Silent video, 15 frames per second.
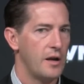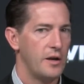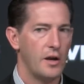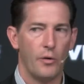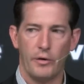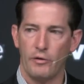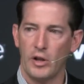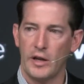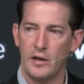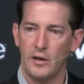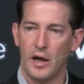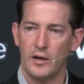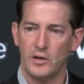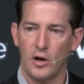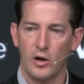You know, we really
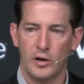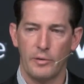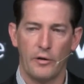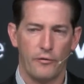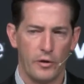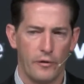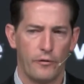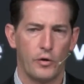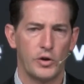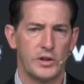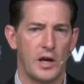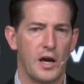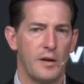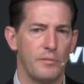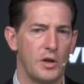uh, talked about for the first
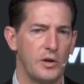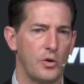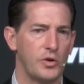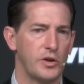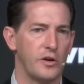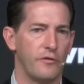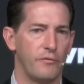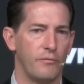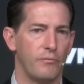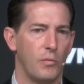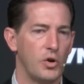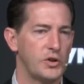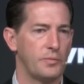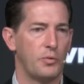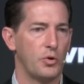time the notion of
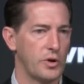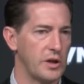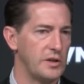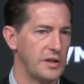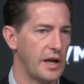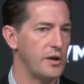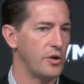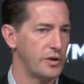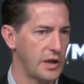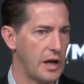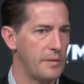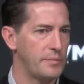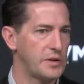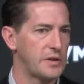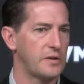multiple container
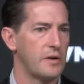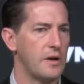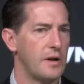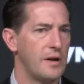types